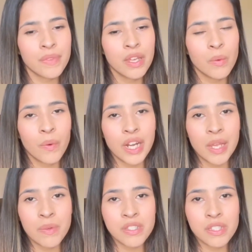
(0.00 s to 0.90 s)
When
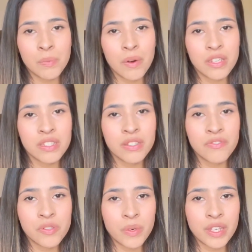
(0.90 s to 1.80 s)
he was in the process
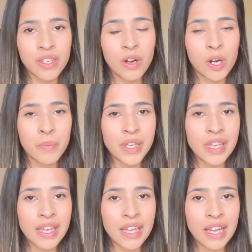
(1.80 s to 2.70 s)
of joining the army,
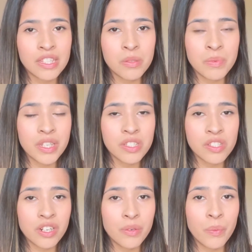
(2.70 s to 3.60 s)
he had to be a
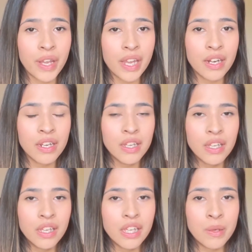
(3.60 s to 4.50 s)
certain weight.
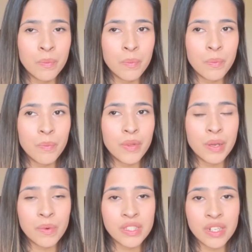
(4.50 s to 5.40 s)
He
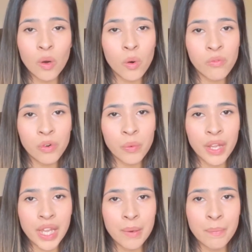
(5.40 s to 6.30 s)
wasn't
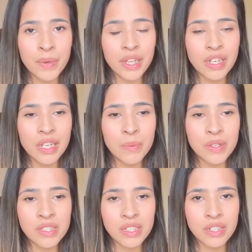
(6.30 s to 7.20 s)
overweight, but he
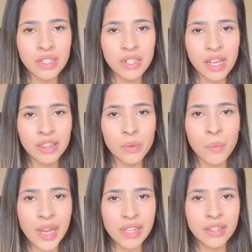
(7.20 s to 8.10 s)
wasn't at the
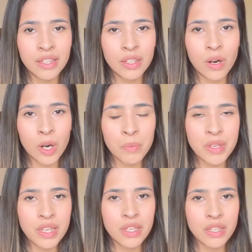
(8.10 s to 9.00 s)
weight that the
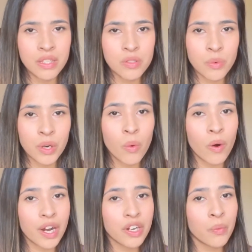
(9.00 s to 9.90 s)
army's
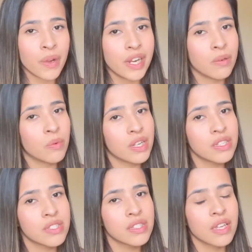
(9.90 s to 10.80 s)
required weight
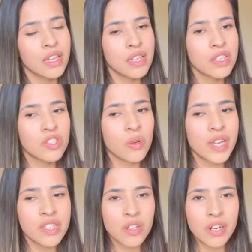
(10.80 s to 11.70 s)
was. So
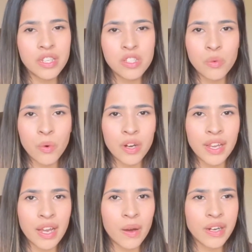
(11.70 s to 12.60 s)
he started to work
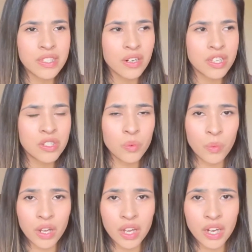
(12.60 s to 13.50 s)
out, he started to
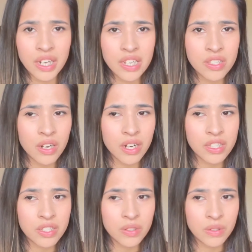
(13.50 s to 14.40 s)
run, he started
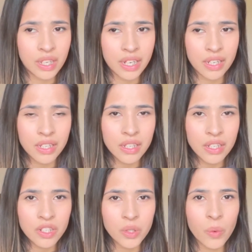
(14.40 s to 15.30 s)
to like
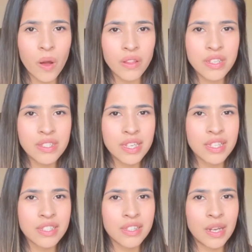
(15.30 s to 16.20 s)
do all these
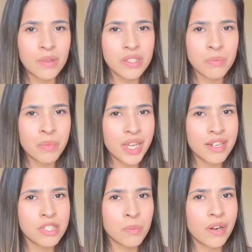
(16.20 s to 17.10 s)
things, and that was a big
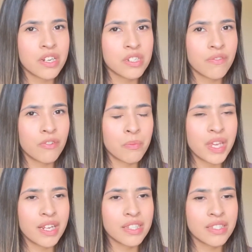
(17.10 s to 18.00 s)
inspiration for
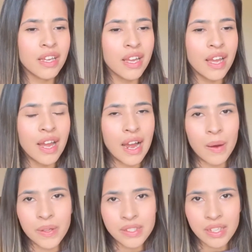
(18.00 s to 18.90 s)
me because
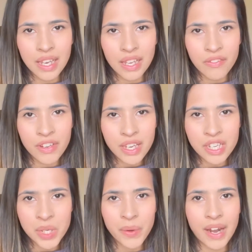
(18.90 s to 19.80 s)
I was like, if he can
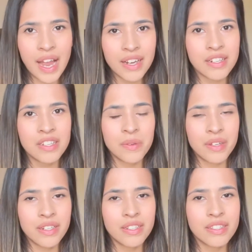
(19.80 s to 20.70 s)
do it, I can do
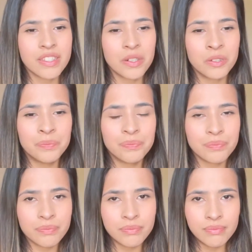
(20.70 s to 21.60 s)
it. So
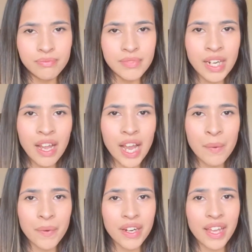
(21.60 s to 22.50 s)
I
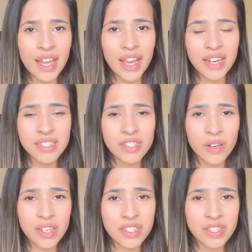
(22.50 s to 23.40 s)
went ahead and
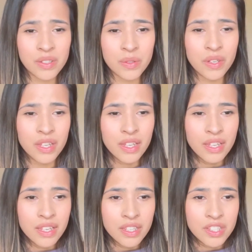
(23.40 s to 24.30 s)
started to
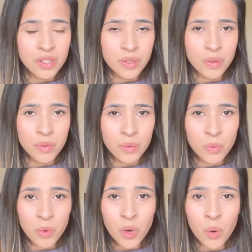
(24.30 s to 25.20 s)

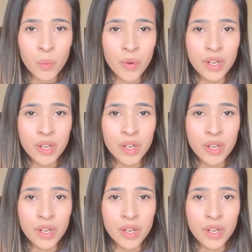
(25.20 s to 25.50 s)
to go run